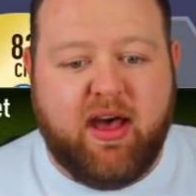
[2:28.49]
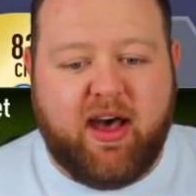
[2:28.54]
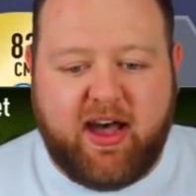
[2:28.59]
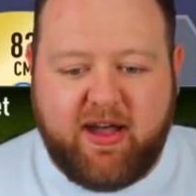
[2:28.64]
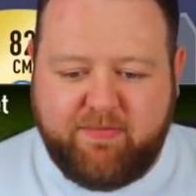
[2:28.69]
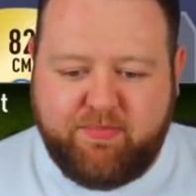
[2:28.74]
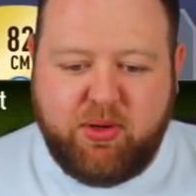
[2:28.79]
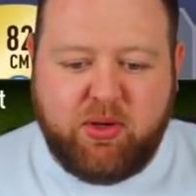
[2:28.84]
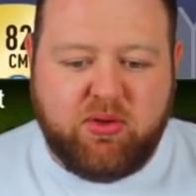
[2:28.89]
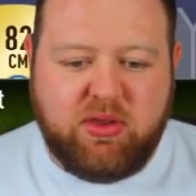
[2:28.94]

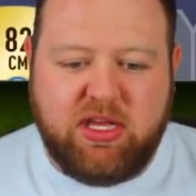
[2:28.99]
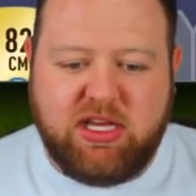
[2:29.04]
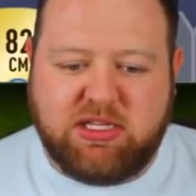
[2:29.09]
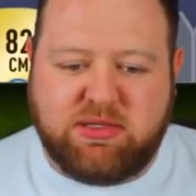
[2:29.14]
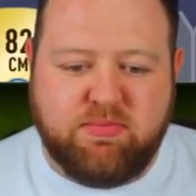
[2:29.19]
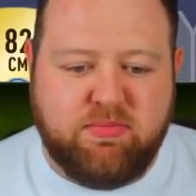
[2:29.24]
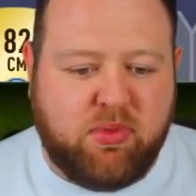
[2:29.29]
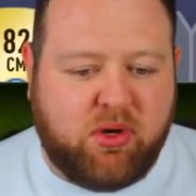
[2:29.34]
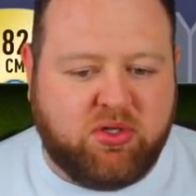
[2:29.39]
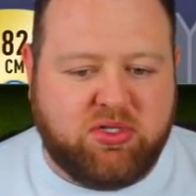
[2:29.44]
I built
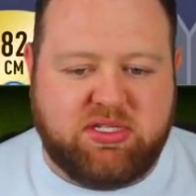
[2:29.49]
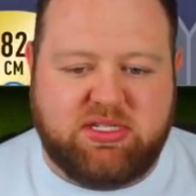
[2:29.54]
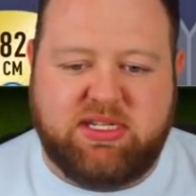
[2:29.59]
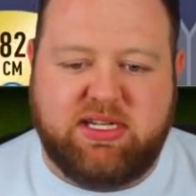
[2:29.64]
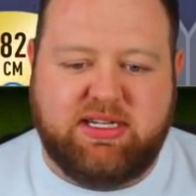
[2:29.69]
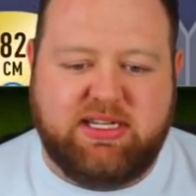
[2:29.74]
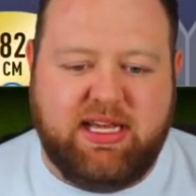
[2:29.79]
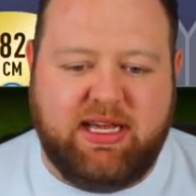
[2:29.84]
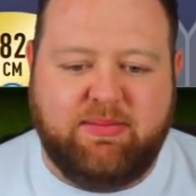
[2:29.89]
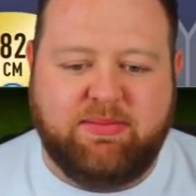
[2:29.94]
this
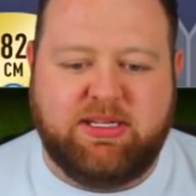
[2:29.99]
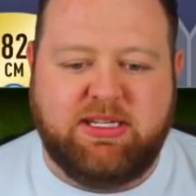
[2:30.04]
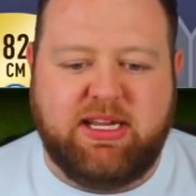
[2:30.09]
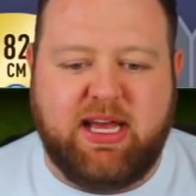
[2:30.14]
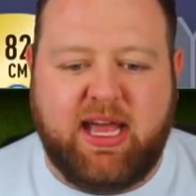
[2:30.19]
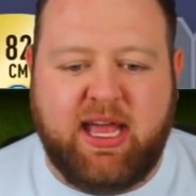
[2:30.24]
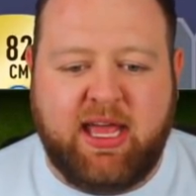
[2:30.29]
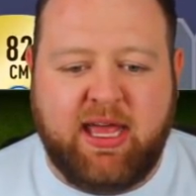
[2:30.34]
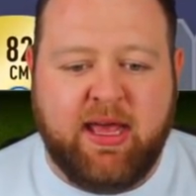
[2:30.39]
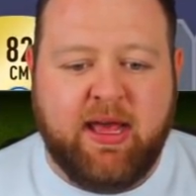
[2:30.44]
monster team
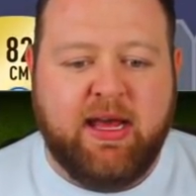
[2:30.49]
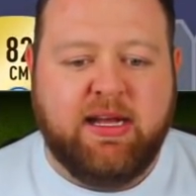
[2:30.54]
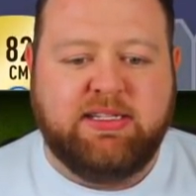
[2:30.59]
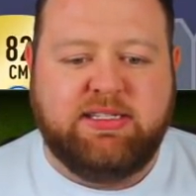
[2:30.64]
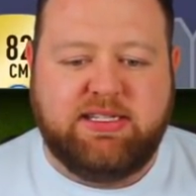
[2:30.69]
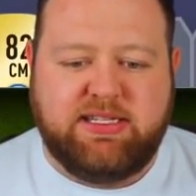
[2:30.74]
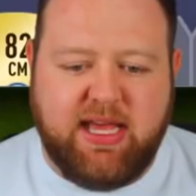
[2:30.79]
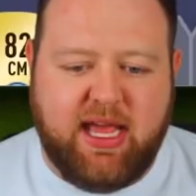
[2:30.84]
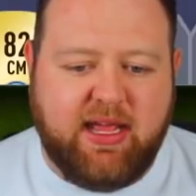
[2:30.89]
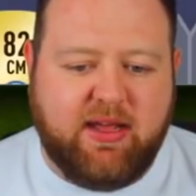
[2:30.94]
today
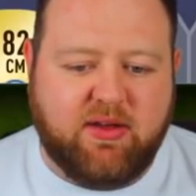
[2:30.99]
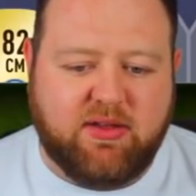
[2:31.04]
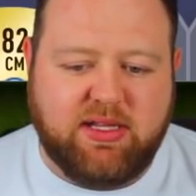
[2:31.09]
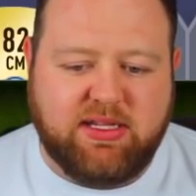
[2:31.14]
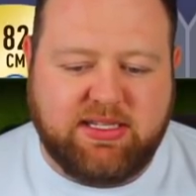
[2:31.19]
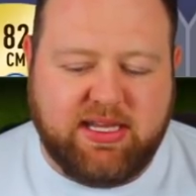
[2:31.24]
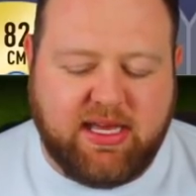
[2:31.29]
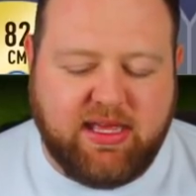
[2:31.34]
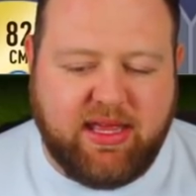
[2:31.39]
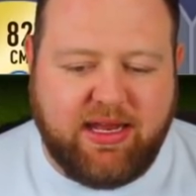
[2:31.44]
to take on
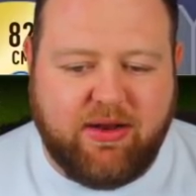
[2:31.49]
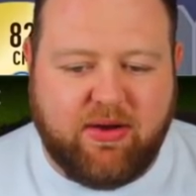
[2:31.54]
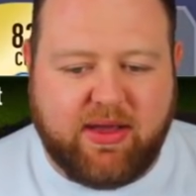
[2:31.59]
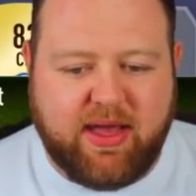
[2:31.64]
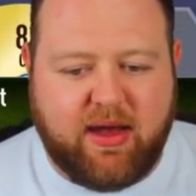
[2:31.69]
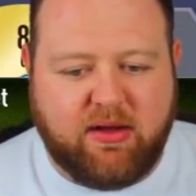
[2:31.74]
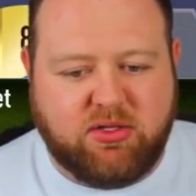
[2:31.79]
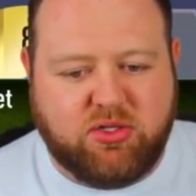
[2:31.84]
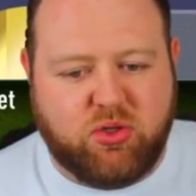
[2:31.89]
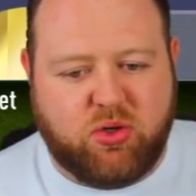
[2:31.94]
the Daily
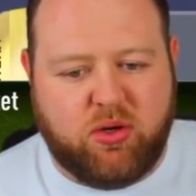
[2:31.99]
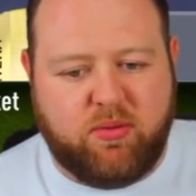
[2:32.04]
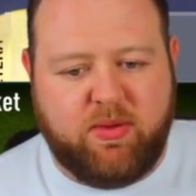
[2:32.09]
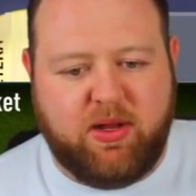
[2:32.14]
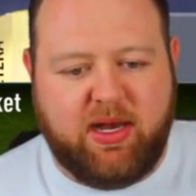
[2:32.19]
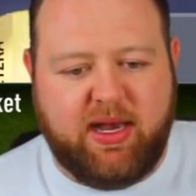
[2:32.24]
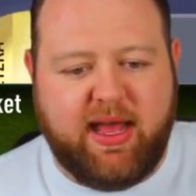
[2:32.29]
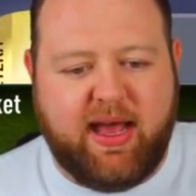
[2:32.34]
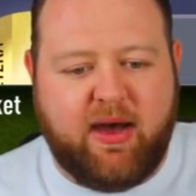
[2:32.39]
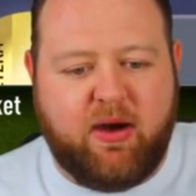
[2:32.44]
Knockout
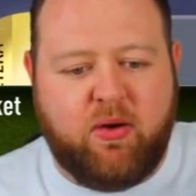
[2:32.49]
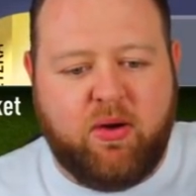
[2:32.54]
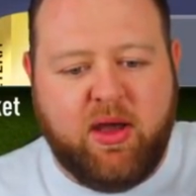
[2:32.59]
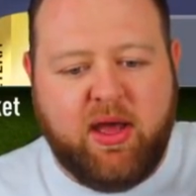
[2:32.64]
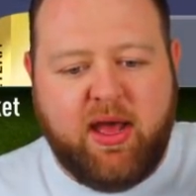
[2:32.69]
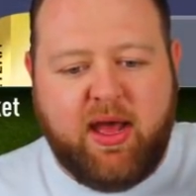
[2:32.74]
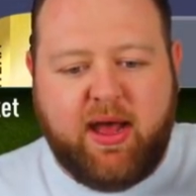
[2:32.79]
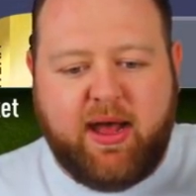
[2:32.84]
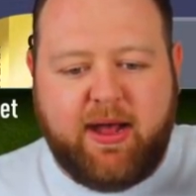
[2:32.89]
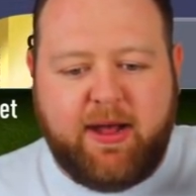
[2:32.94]
Tournament. Now,
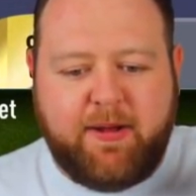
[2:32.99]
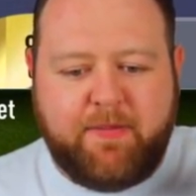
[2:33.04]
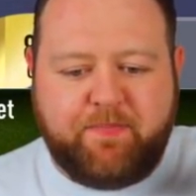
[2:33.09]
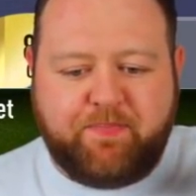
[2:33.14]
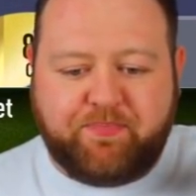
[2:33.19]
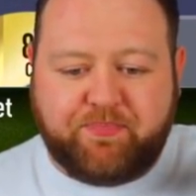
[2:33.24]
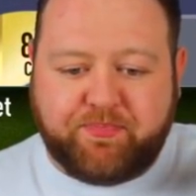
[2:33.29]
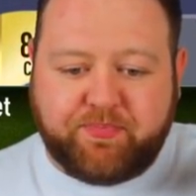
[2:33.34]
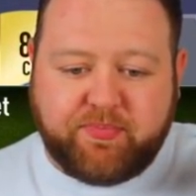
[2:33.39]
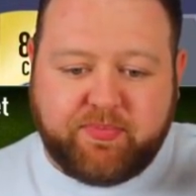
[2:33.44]

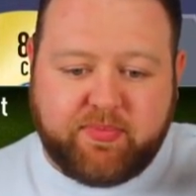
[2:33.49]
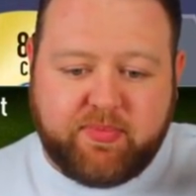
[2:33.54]
um...